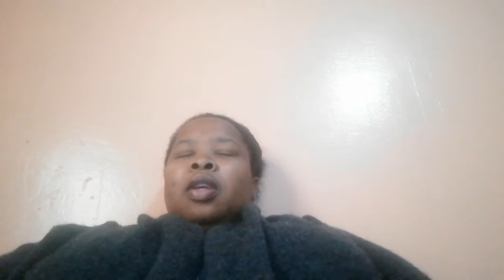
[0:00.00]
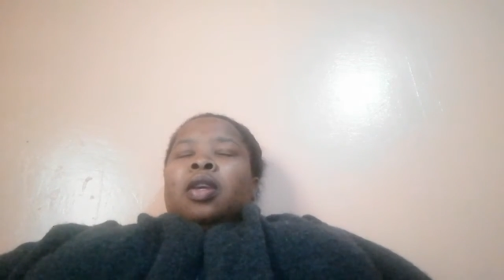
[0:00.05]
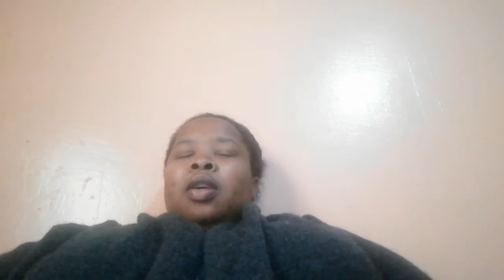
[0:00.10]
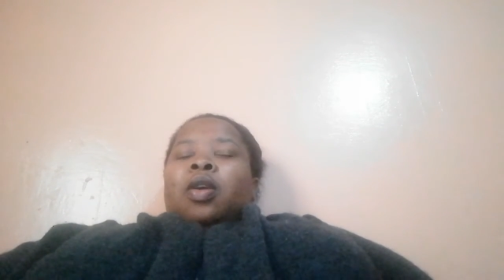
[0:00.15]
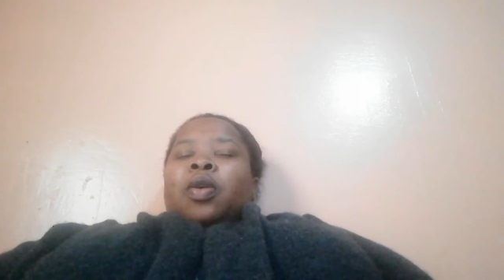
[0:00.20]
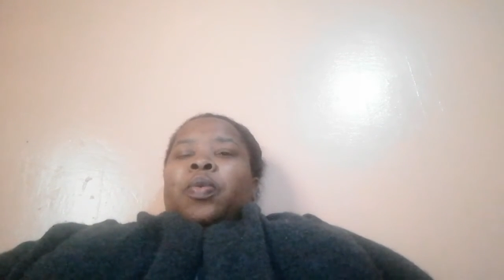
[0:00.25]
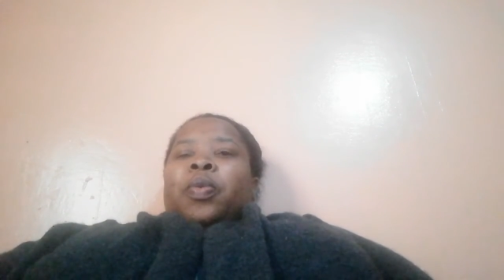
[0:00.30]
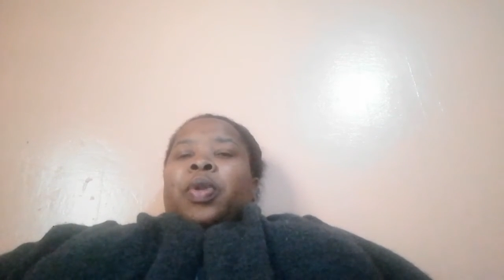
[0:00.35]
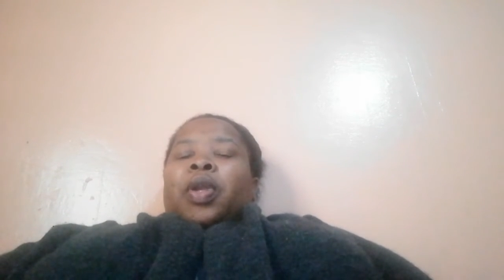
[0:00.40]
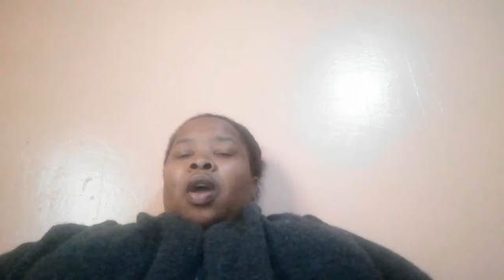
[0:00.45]

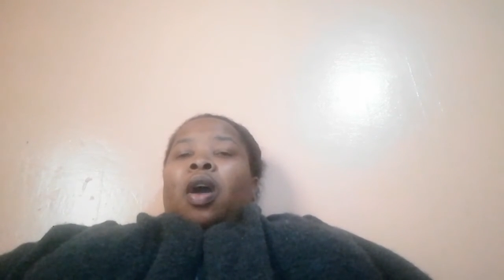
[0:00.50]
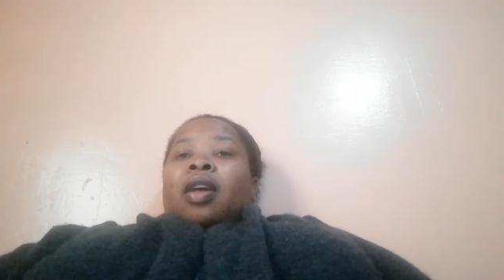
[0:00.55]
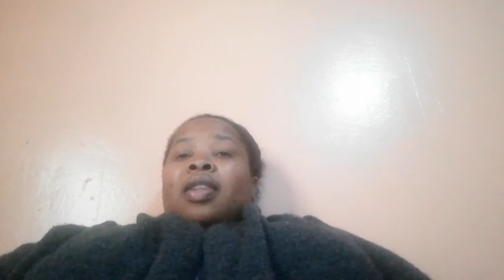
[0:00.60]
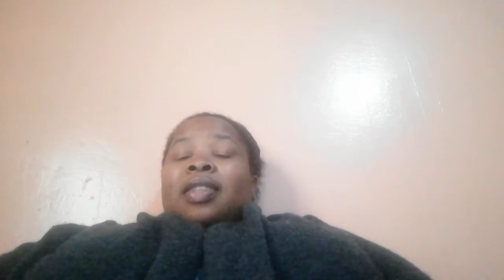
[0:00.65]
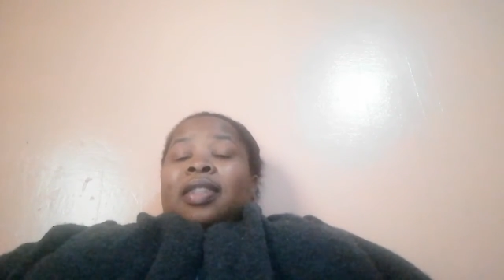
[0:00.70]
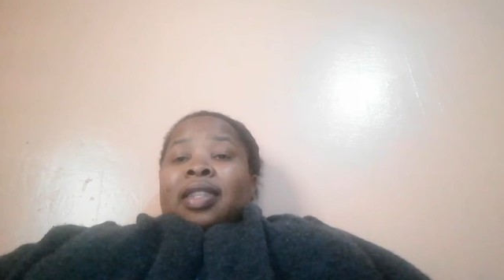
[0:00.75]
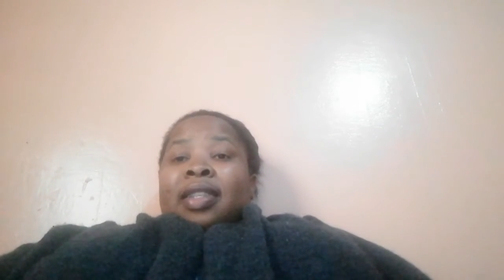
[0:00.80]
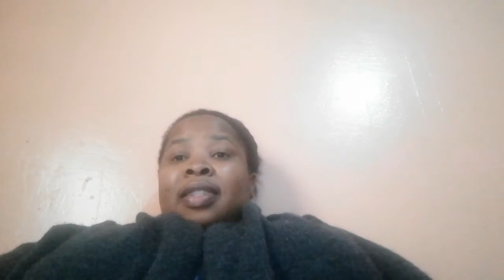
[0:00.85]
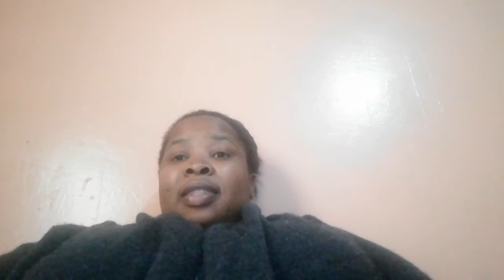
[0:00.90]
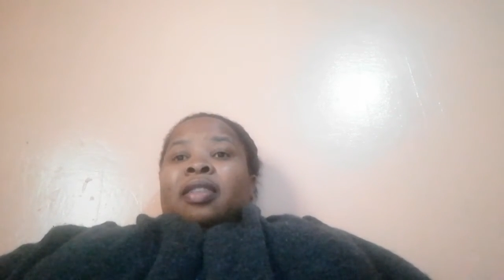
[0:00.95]
would
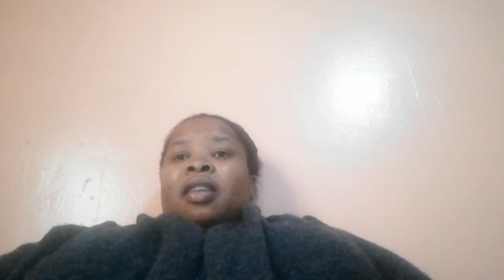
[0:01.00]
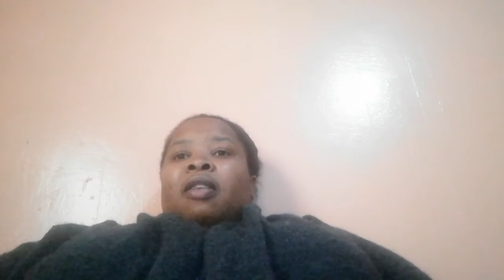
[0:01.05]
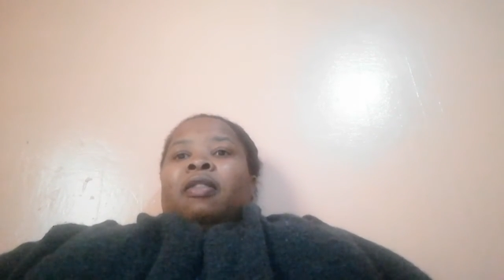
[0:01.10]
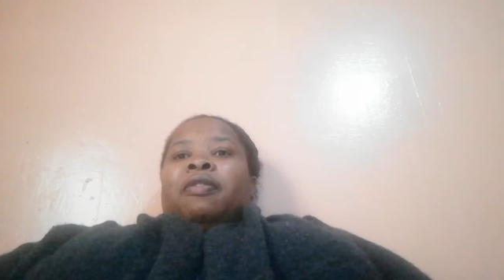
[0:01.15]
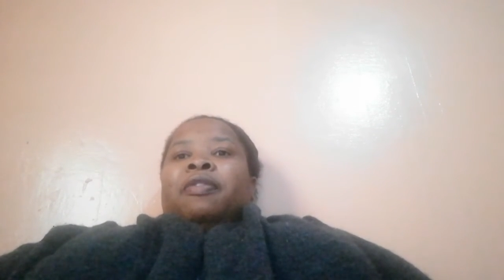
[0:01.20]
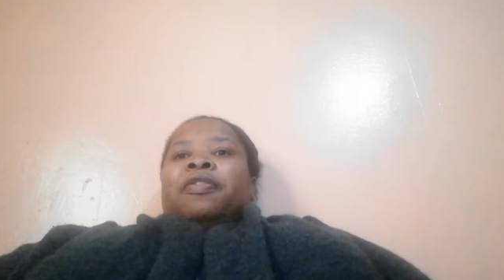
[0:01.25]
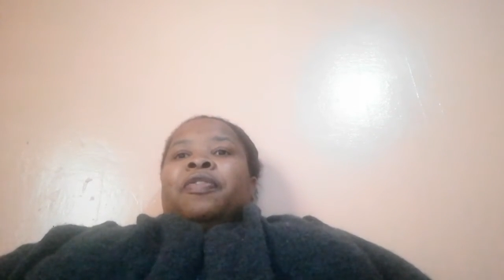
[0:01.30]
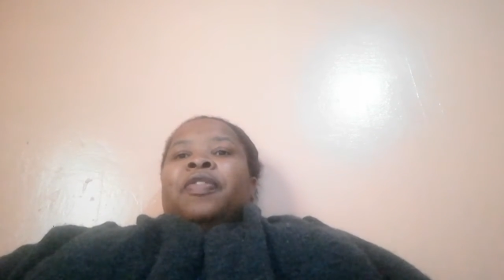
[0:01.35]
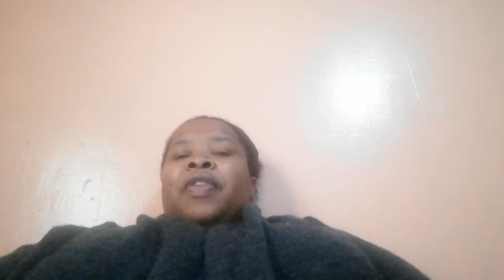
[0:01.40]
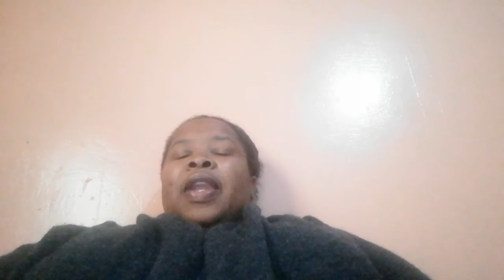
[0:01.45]
consist
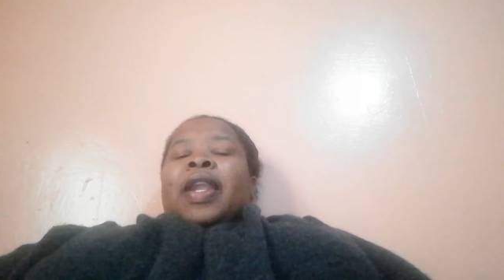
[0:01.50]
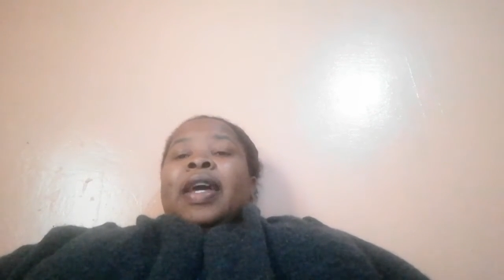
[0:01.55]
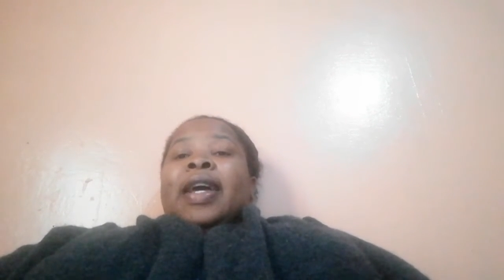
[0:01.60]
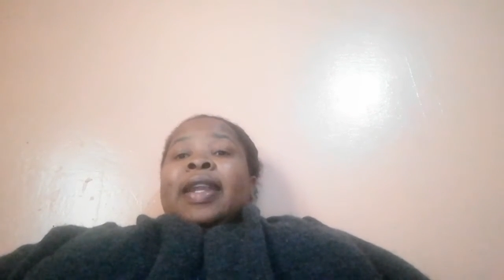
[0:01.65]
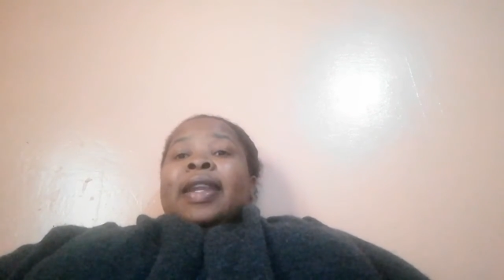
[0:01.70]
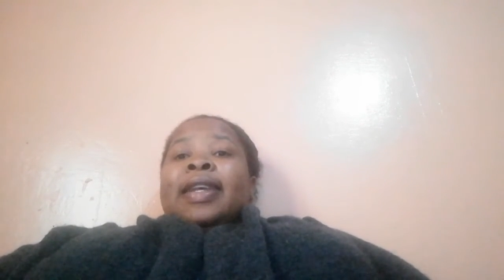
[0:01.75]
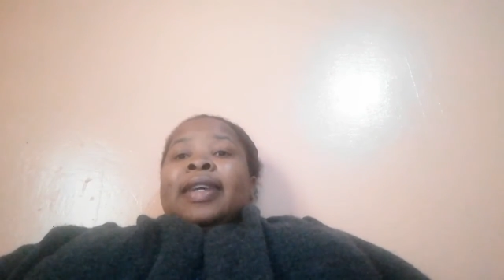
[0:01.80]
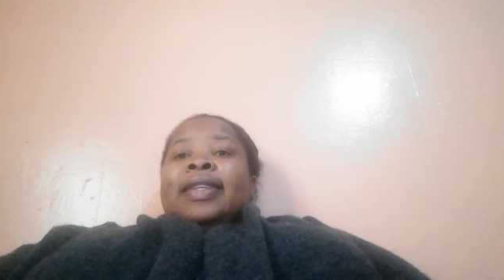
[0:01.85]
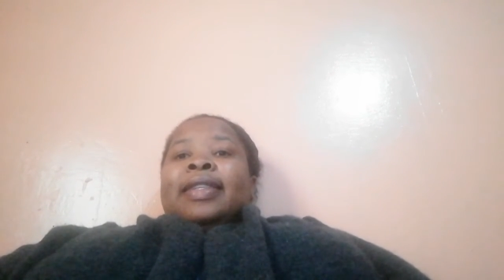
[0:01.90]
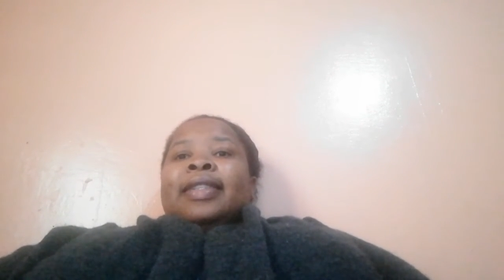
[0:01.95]
of
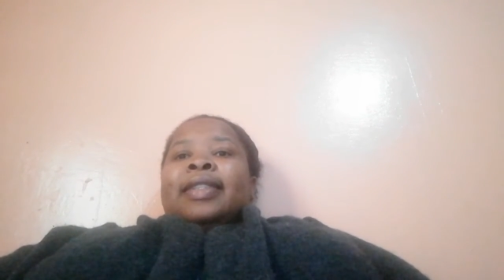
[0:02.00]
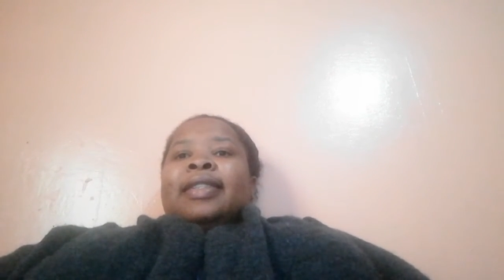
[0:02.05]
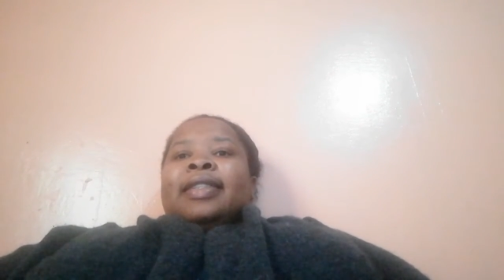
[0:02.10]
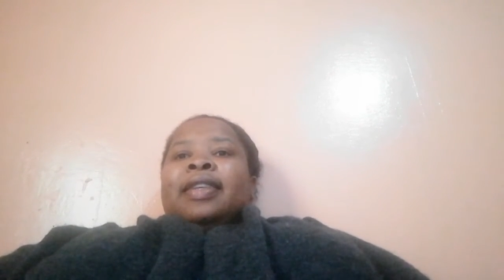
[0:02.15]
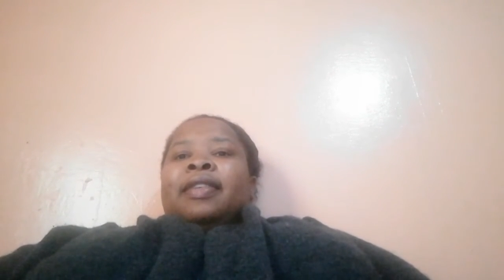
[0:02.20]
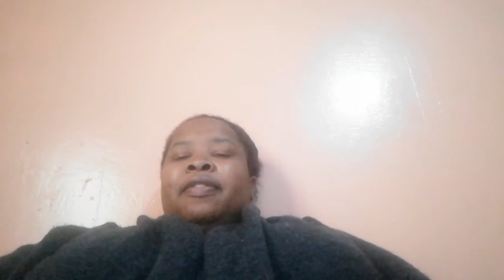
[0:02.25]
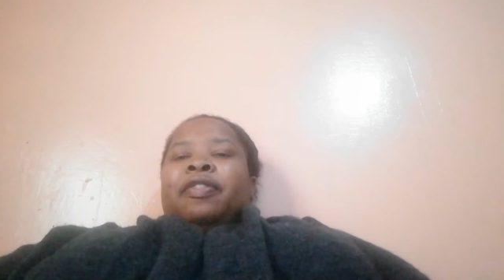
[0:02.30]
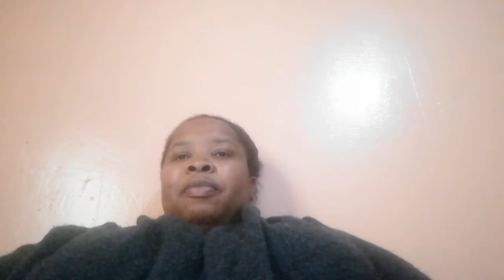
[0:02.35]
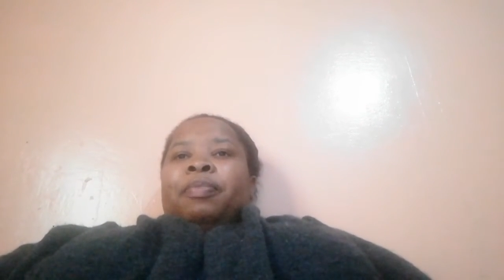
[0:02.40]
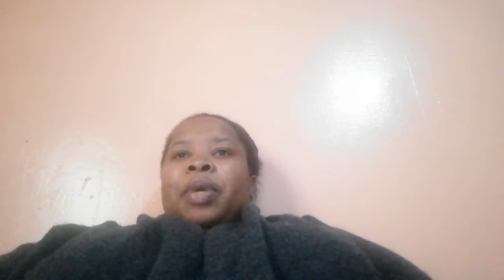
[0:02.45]
learners'
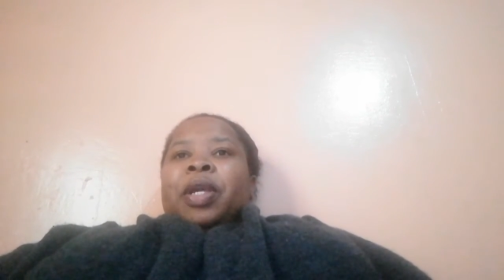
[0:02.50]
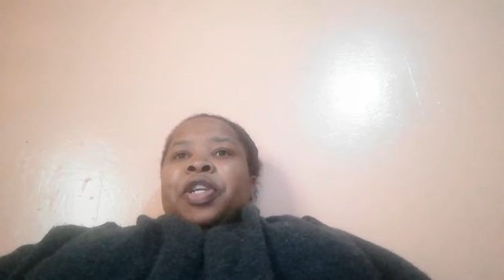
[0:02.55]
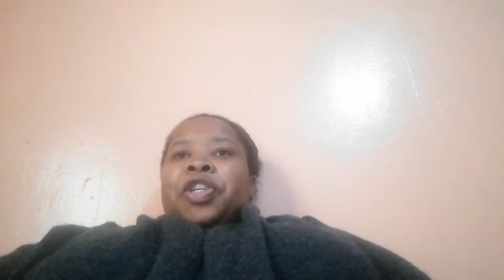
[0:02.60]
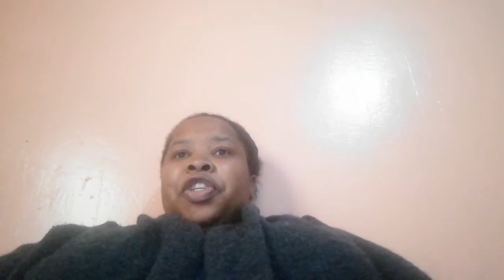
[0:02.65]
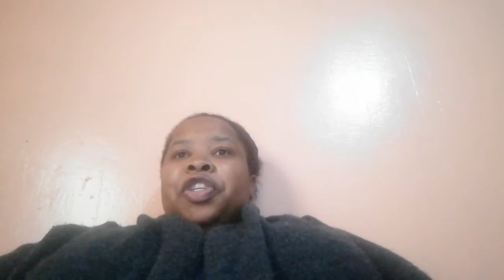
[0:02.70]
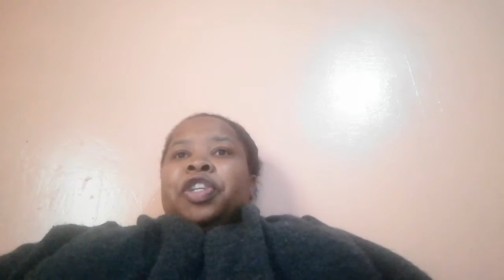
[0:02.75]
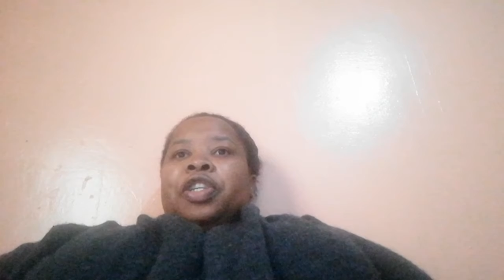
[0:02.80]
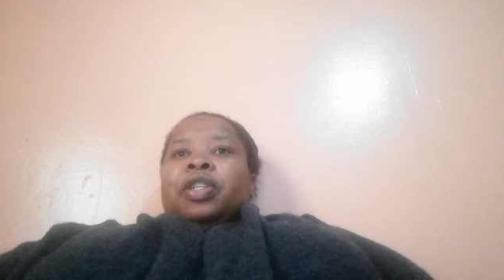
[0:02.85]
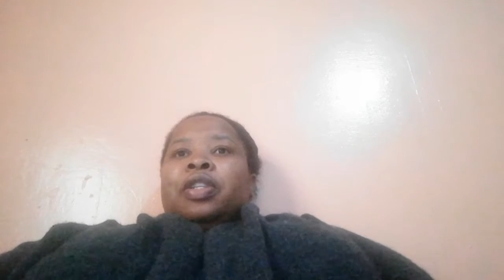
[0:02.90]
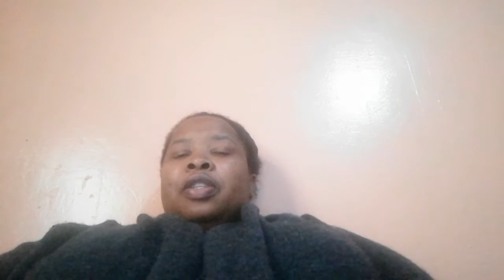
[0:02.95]

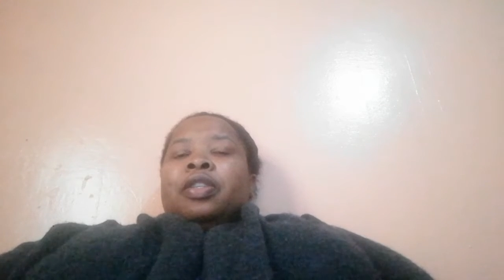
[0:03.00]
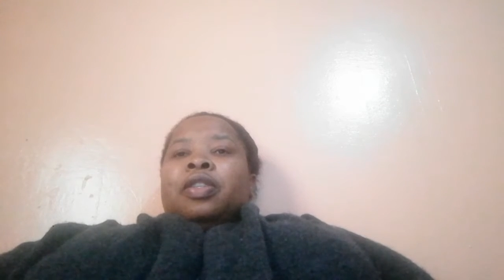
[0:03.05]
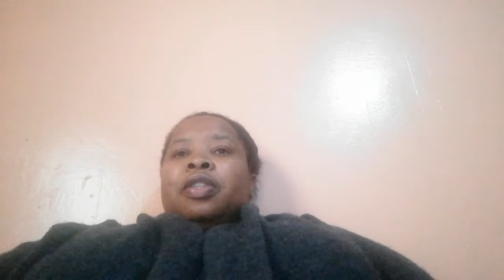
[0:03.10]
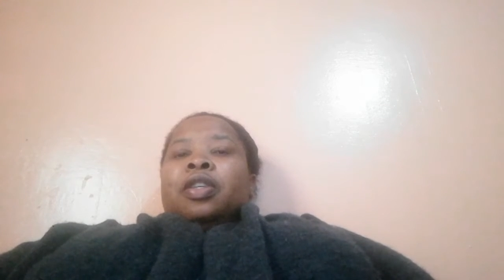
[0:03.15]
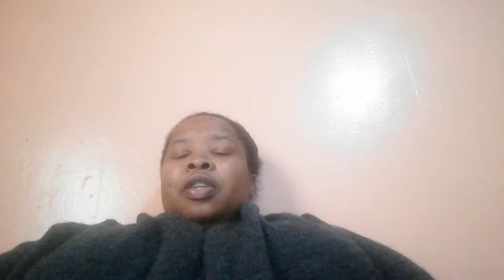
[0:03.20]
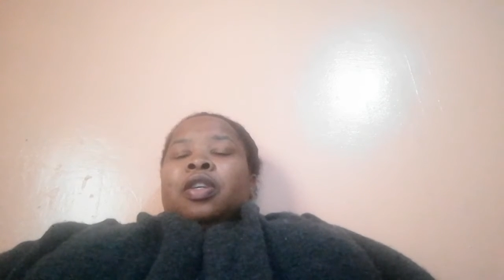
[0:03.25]
information,